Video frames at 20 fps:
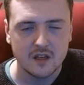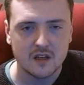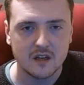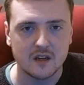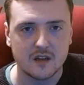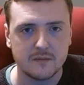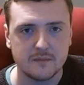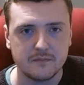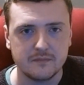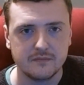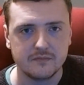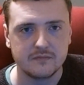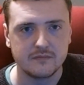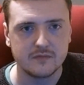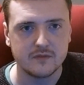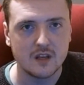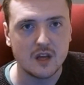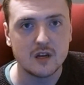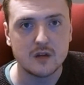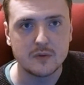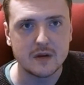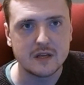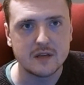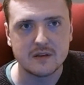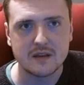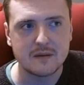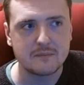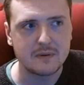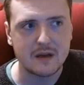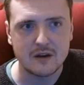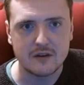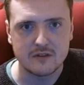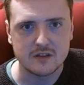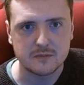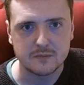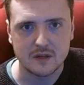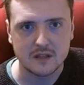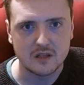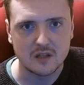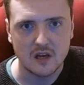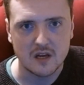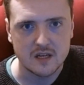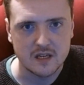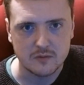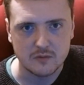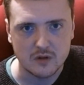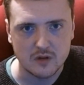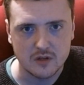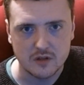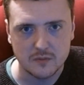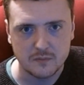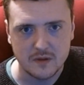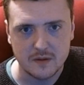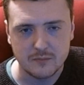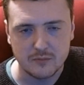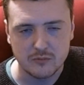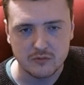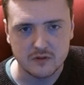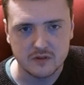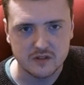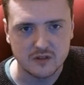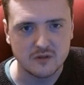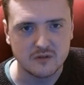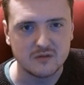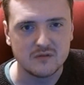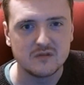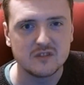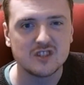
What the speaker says: The only way you get better is by learning what other people would do.